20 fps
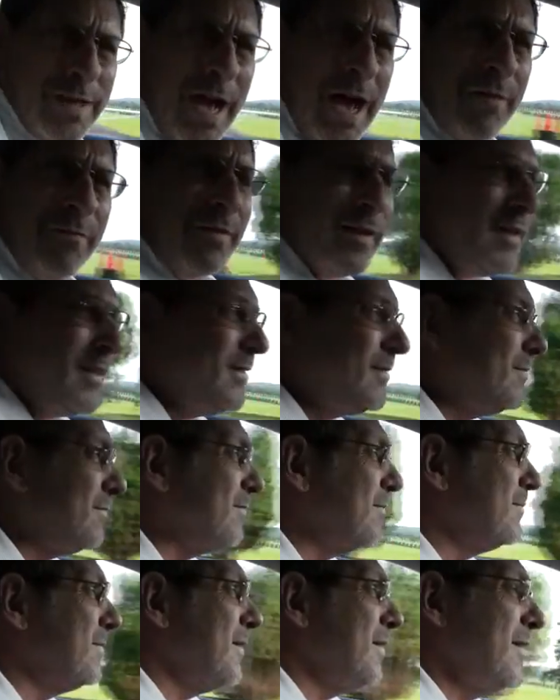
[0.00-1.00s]
confident,
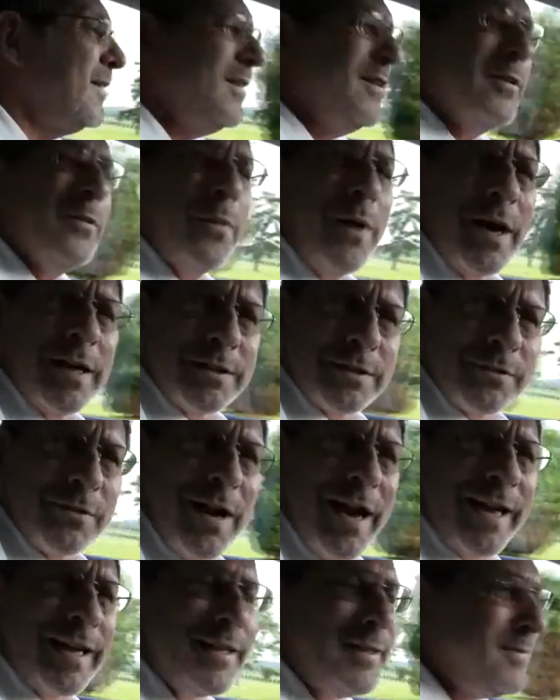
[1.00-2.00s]

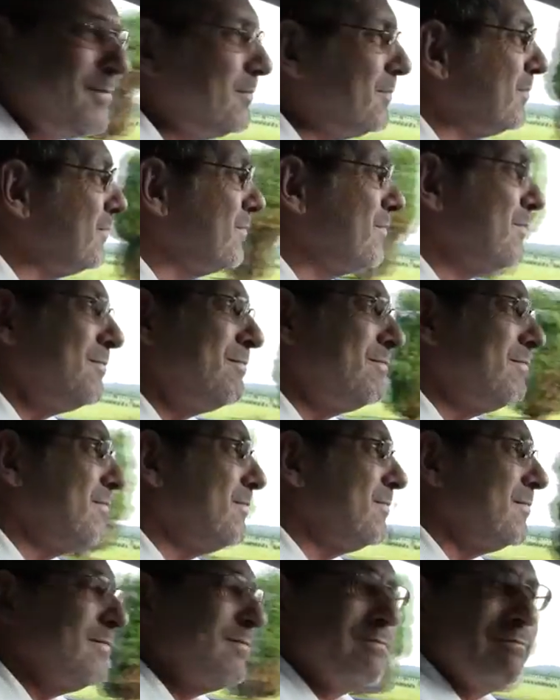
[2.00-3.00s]

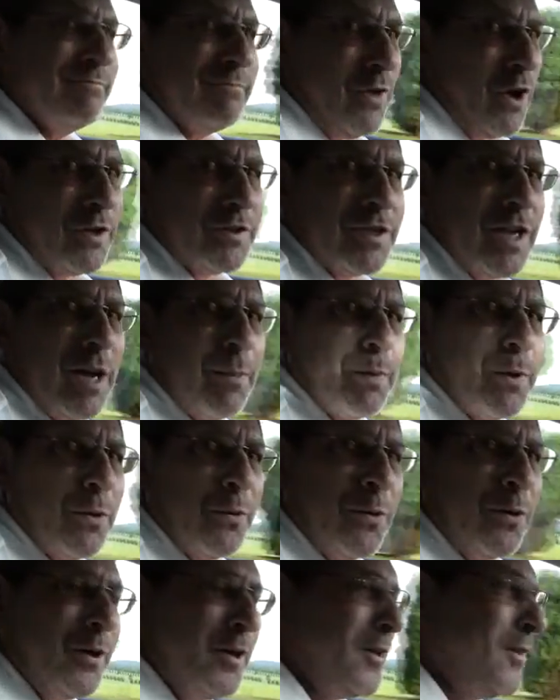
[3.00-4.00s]
wisecracking, on top of the
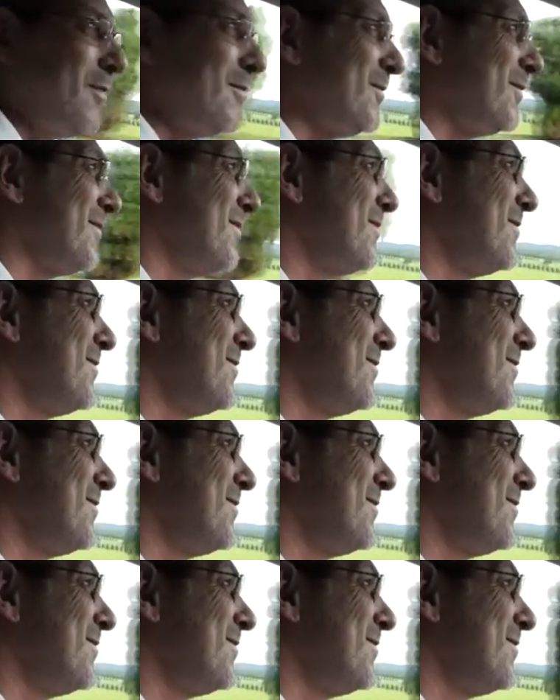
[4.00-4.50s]
world.